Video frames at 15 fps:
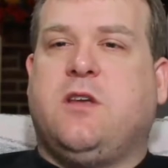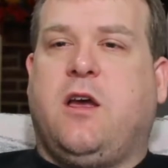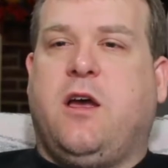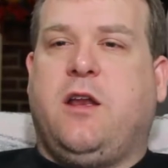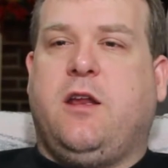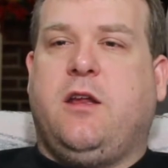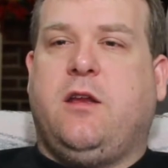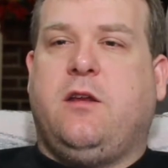
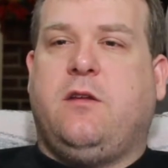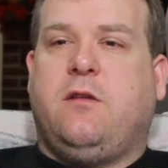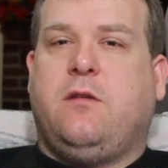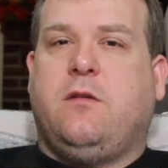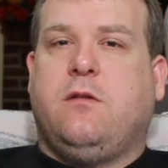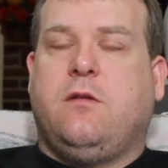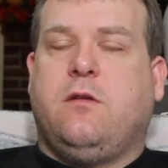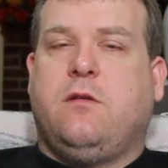decided
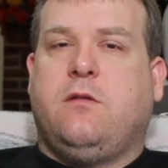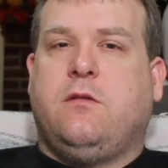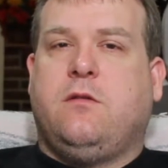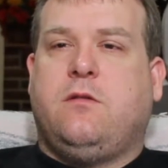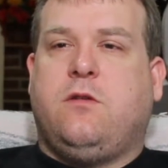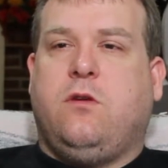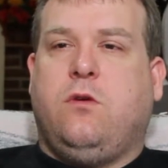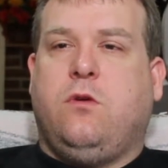
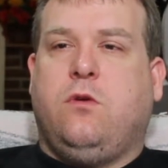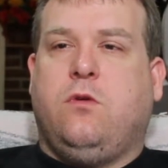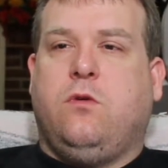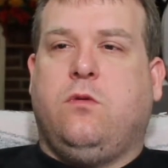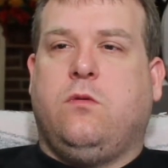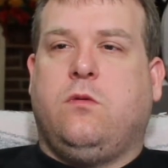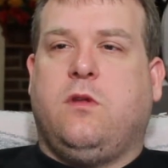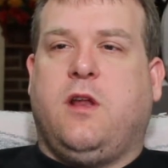
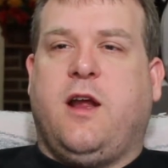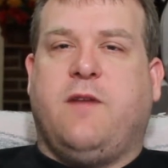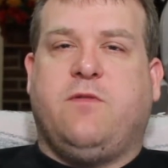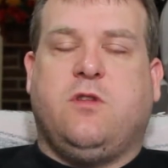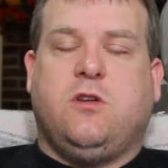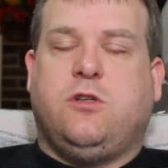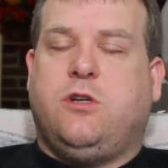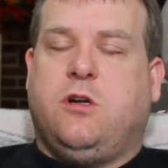that
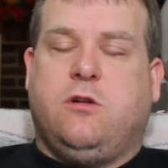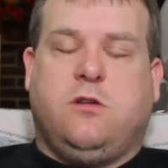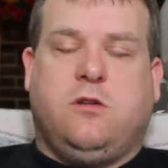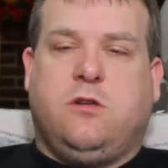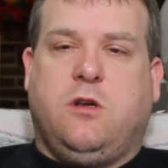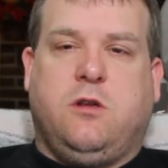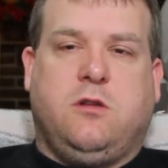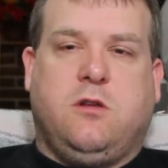after this year
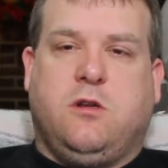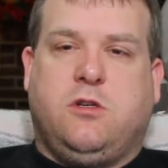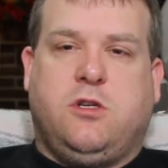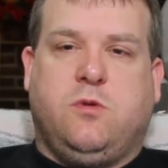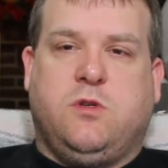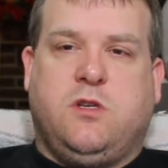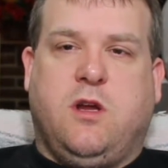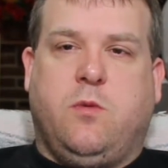that
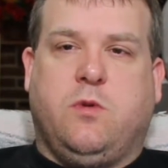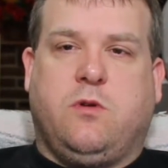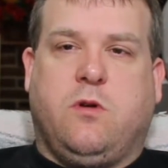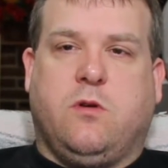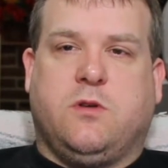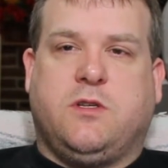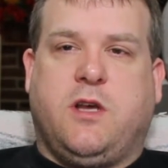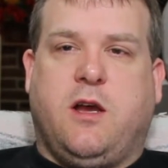she was done with
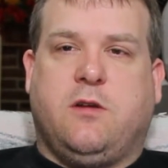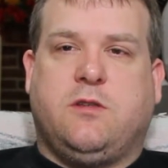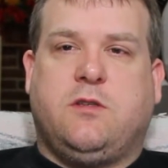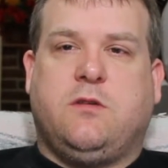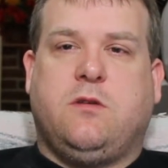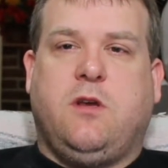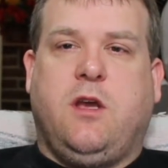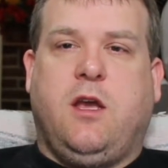Girl
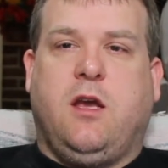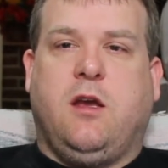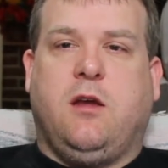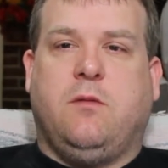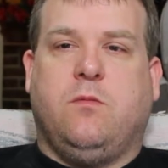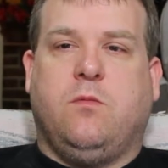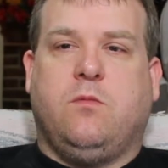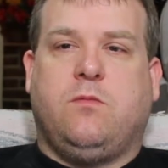Scouts,
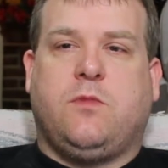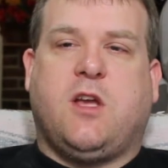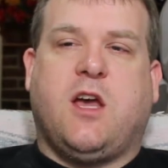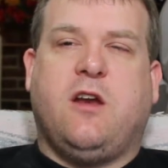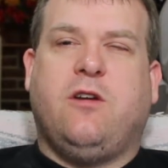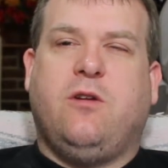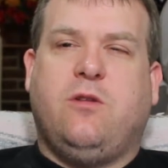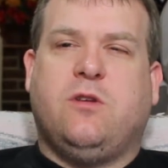and
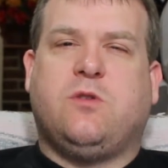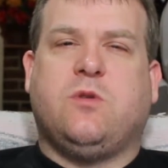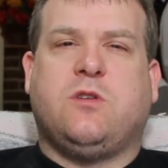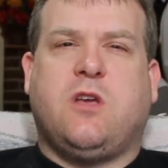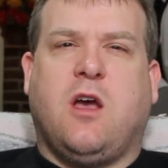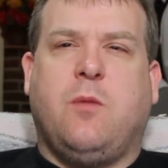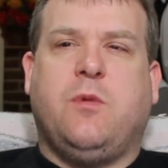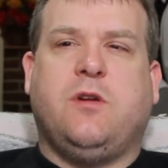kind of knew this
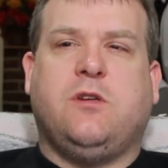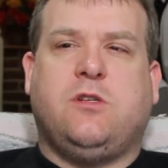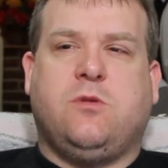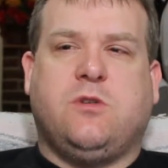was coming.